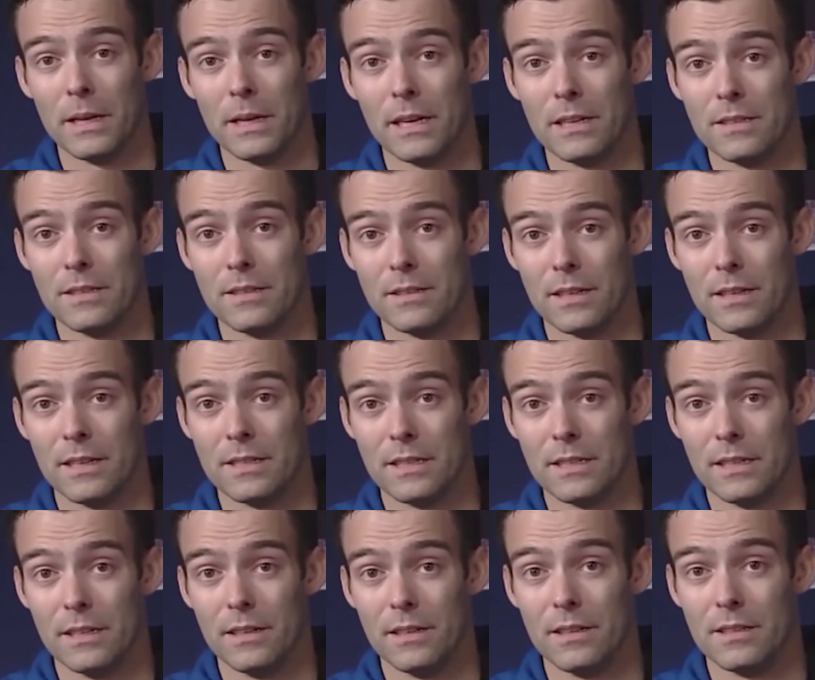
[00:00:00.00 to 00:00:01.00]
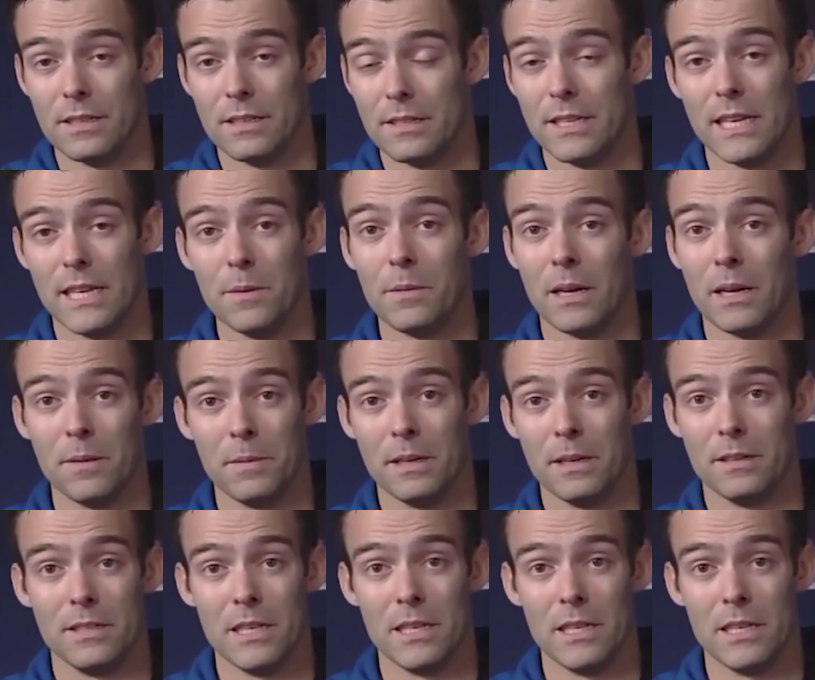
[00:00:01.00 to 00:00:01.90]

that as, as, a, as a team, and I mean a